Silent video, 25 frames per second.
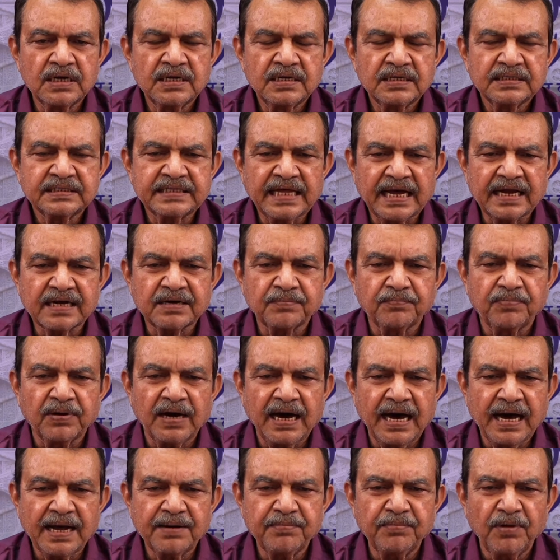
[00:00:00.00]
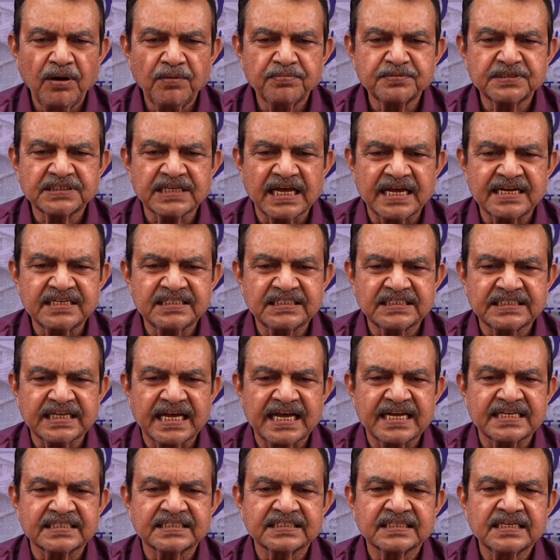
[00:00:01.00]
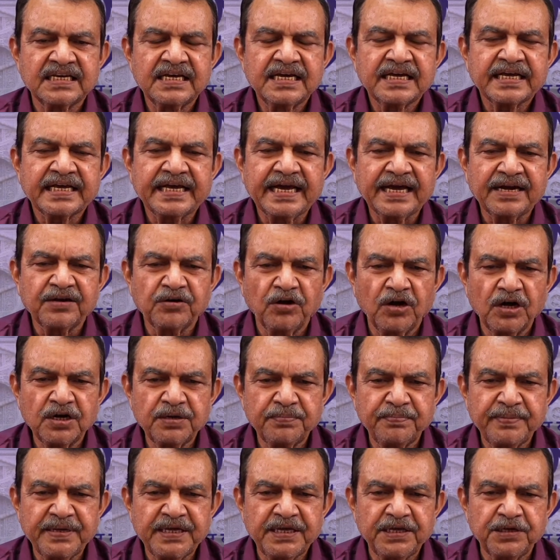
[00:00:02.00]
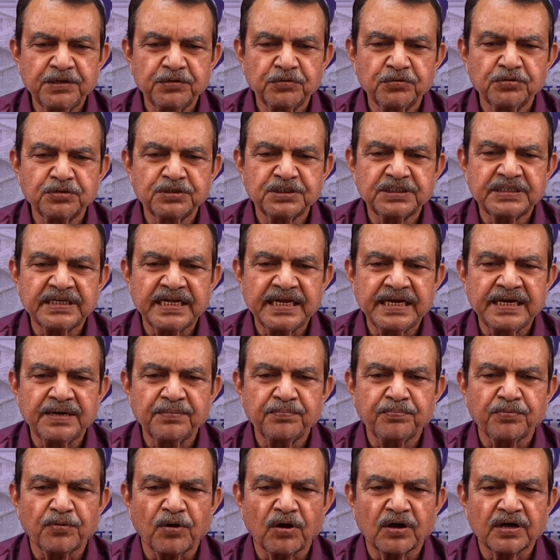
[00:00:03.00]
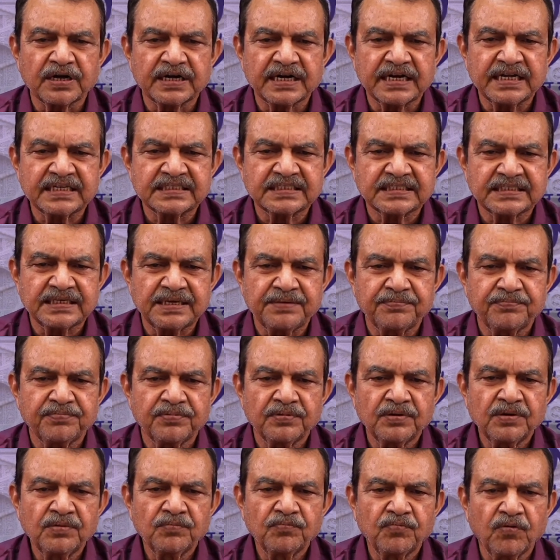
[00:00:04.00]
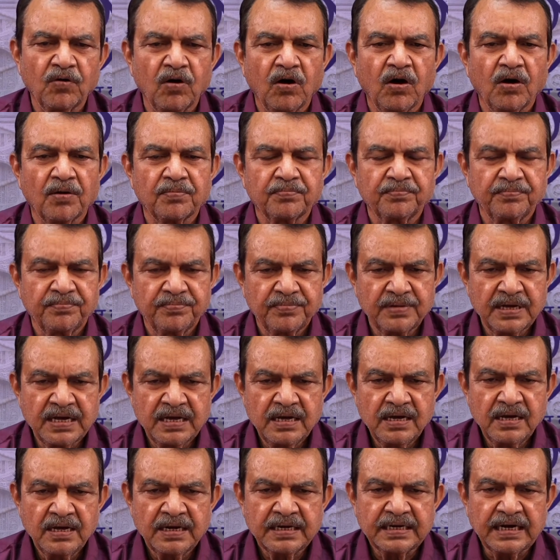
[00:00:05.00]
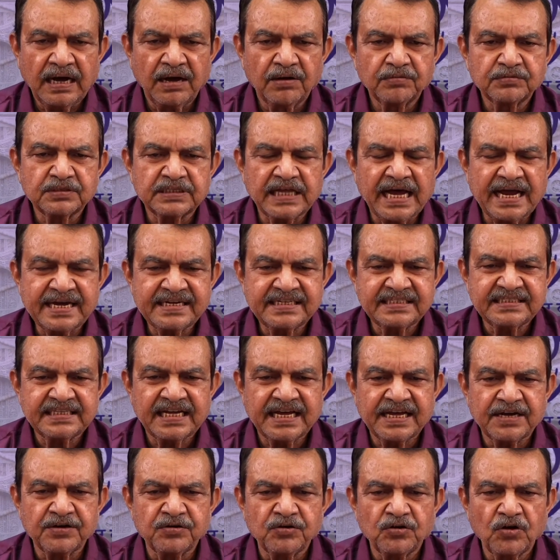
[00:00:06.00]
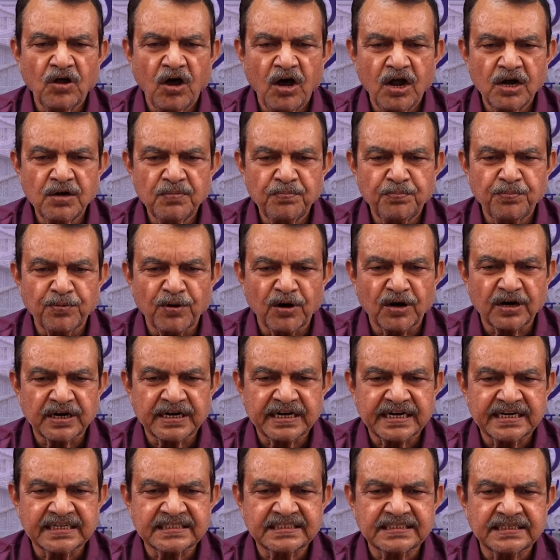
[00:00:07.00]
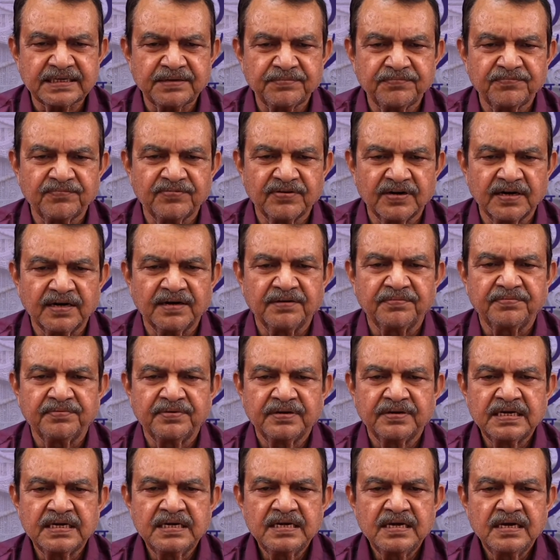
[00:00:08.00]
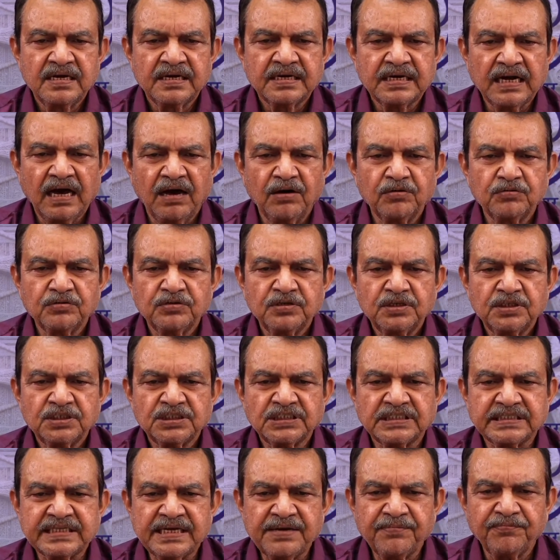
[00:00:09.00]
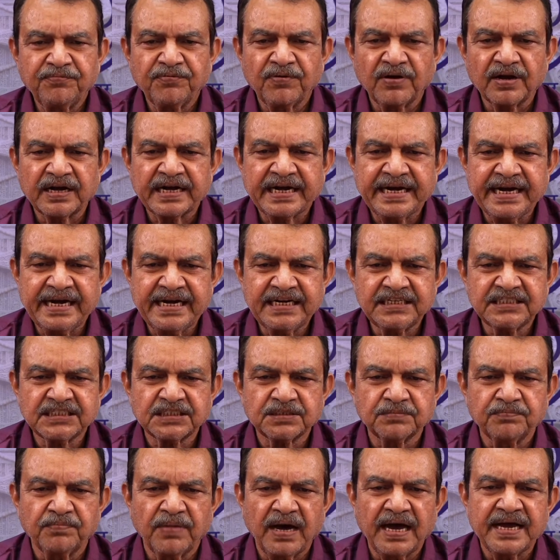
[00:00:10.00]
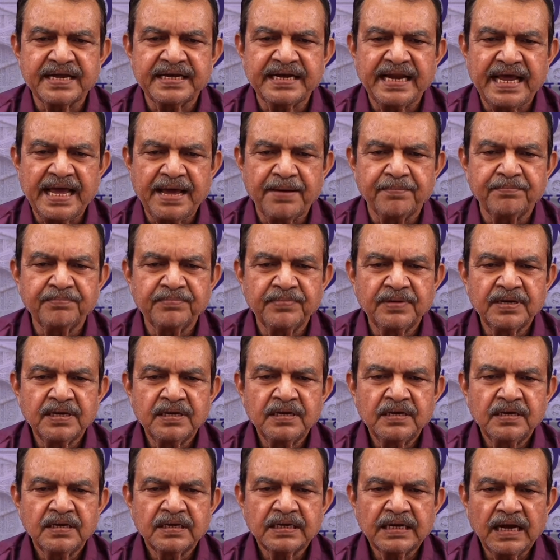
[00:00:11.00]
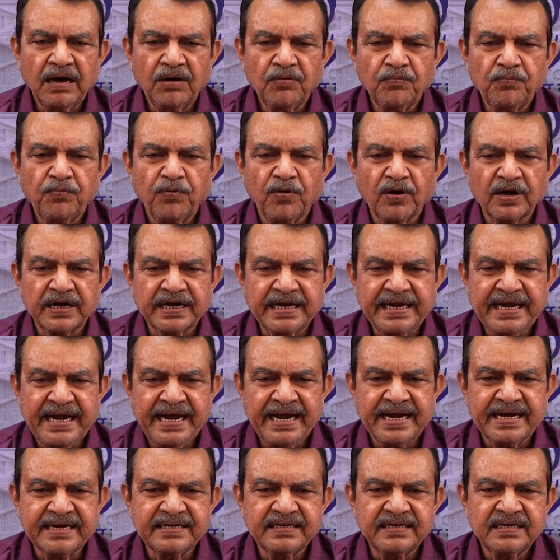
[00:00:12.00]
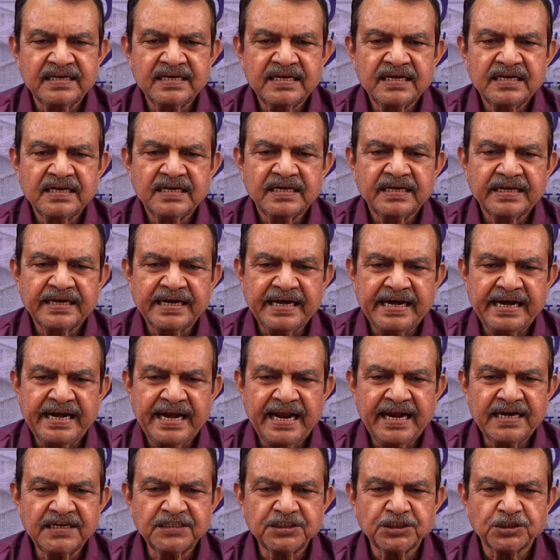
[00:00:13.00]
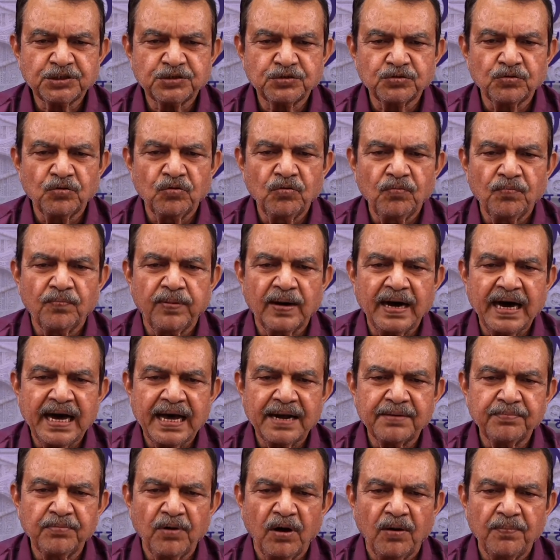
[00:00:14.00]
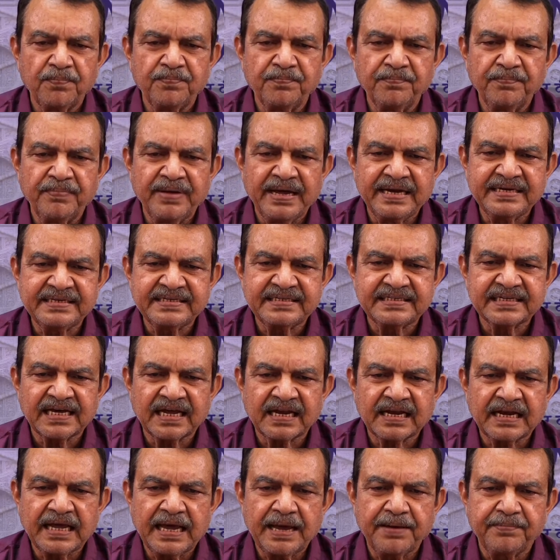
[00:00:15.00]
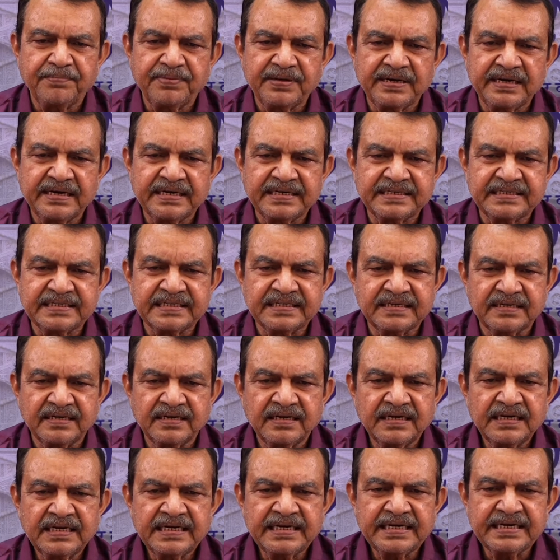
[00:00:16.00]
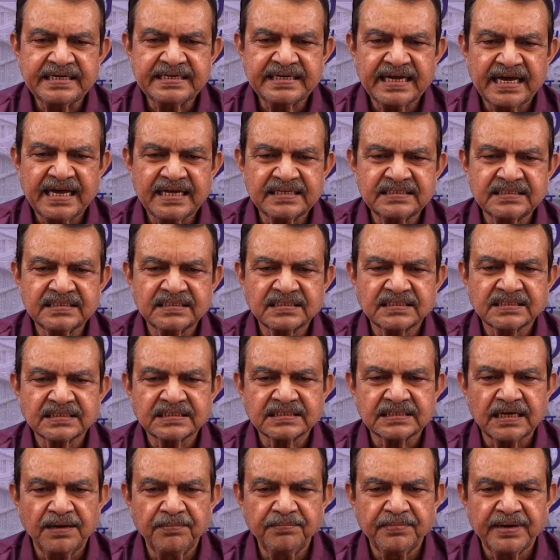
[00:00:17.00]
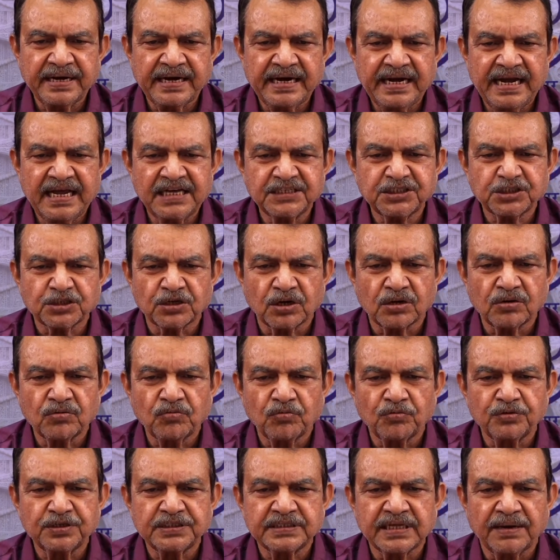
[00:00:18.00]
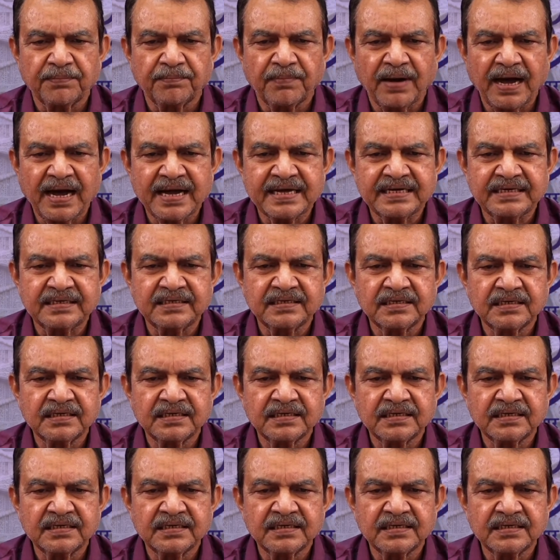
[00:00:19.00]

that verb of senses cannot be used in progressive form. Now, that is a non-progressive verb. Now, she forgets my name. Now, forget relates to verb of mental ability. It has some relation with the mind.